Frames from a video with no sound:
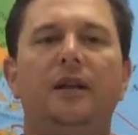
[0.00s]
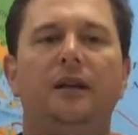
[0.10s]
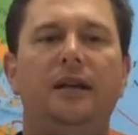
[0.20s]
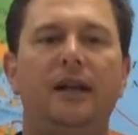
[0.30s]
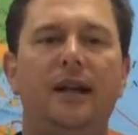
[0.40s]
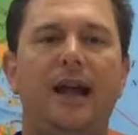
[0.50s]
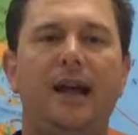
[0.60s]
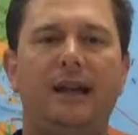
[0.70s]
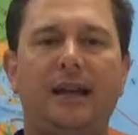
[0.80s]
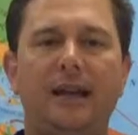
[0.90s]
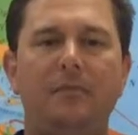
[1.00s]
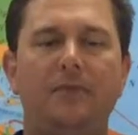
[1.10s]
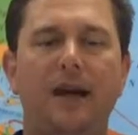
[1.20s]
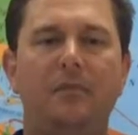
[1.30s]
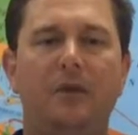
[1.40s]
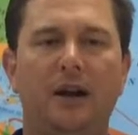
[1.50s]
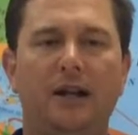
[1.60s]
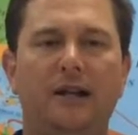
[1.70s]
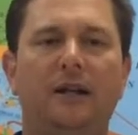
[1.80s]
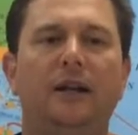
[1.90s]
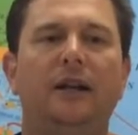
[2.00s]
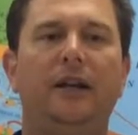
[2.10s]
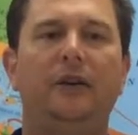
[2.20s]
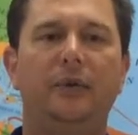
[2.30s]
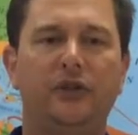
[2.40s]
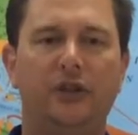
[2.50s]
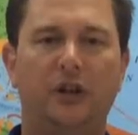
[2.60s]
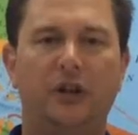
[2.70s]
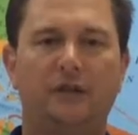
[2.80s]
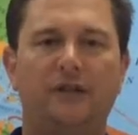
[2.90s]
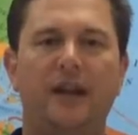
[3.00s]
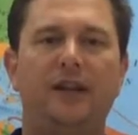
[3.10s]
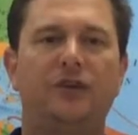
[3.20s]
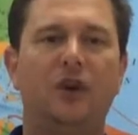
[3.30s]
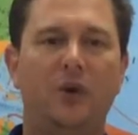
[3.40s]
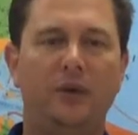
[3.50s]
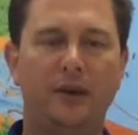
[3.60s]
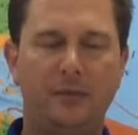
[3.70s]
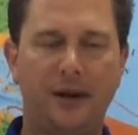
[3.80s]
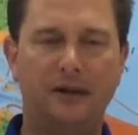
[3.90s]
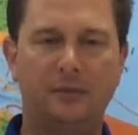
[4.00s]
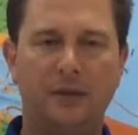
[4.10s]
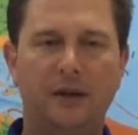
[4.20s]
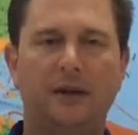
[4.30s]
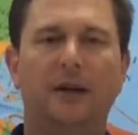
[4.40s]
You need to keep that money in reserves, that is gold in the basement,